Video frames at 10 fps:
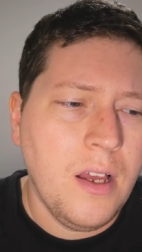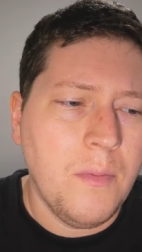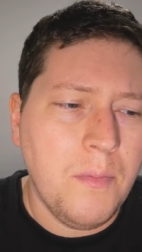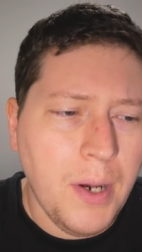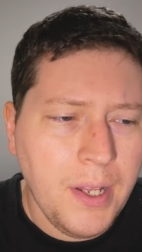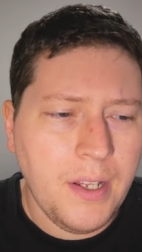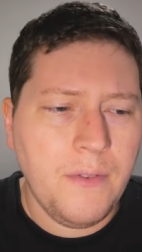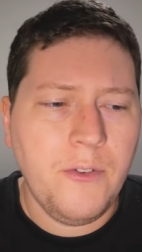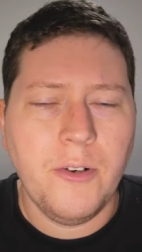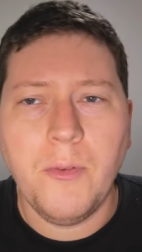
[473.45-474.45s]
But
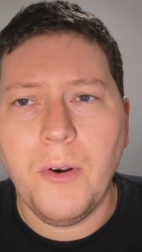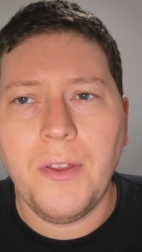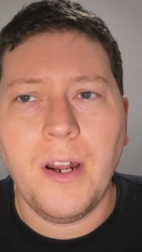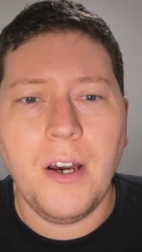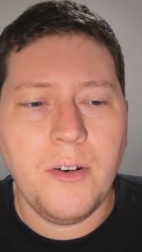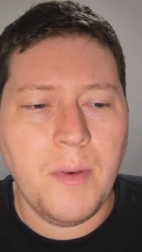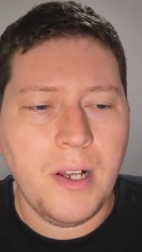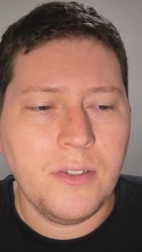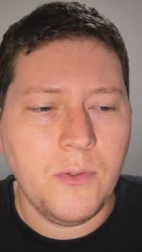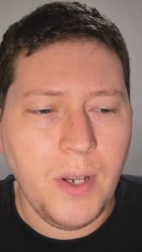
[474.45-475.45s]
if you're more than one hundred
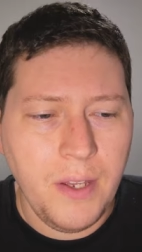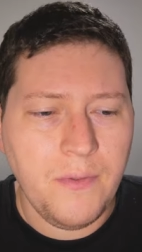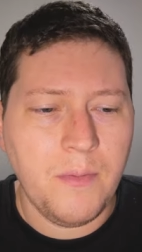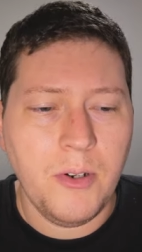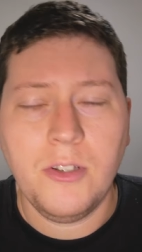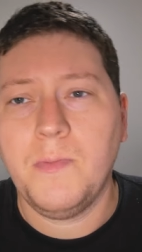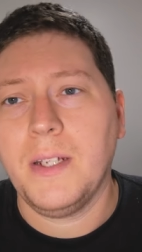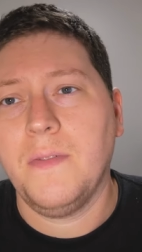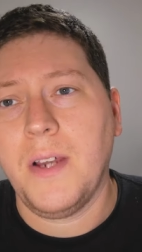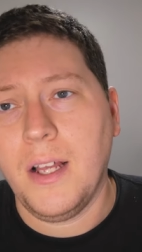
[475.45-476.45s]
miles away from your
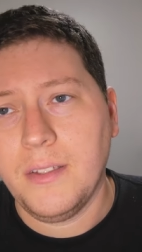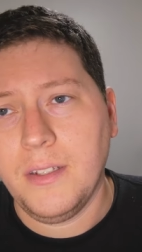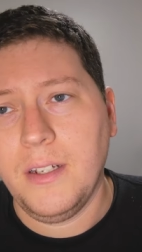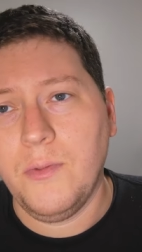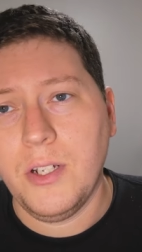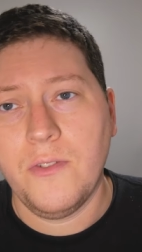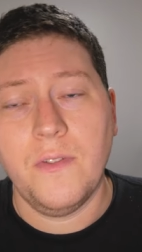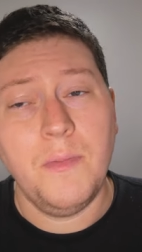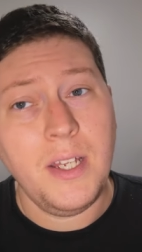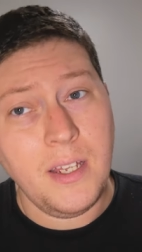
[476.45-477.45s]
respective consulate, which
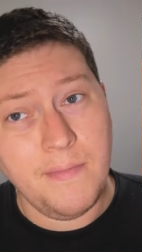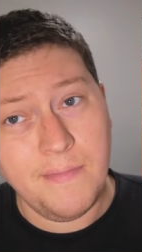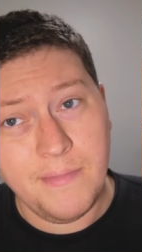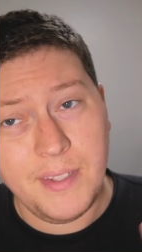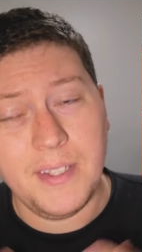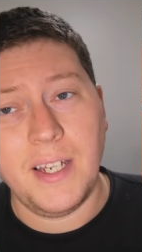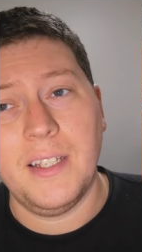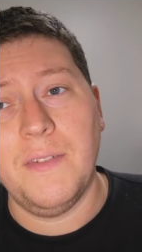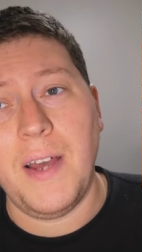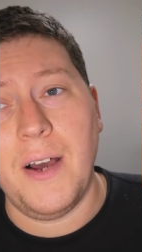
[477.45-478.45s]
for me, since I
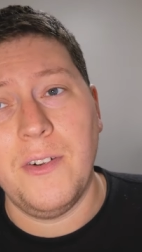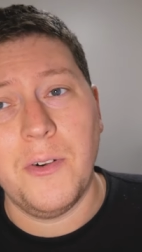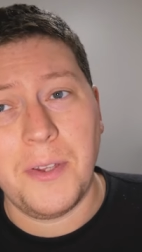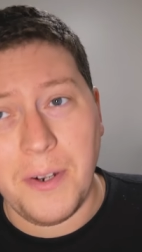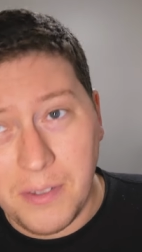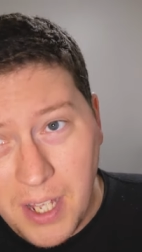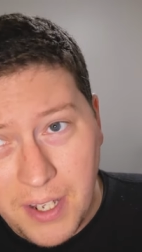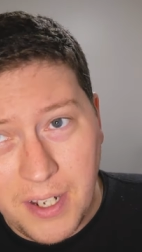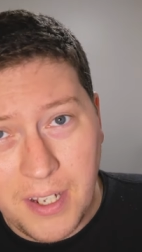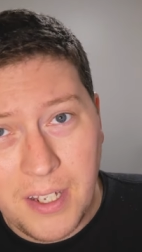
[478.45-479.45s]
live out in North
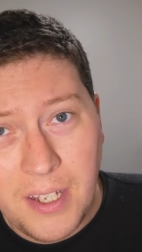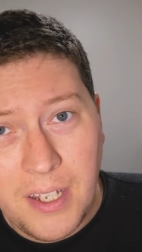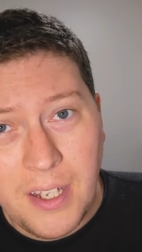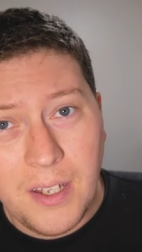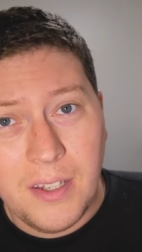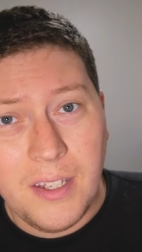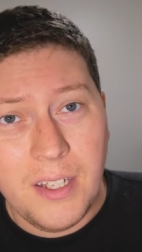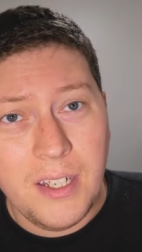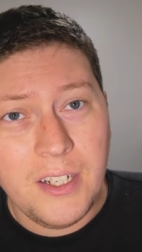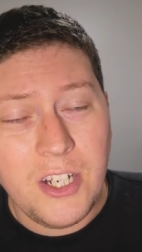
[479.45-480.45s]
Carolina, the